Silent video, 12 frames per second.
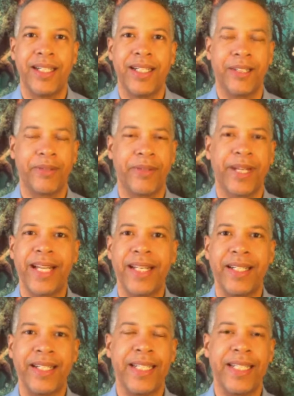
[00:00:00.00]
The
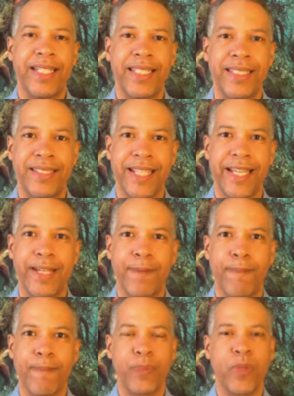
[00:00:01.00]
reality is that
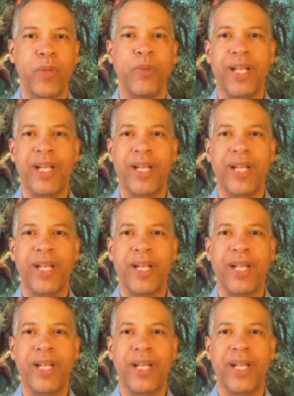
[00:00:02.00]
we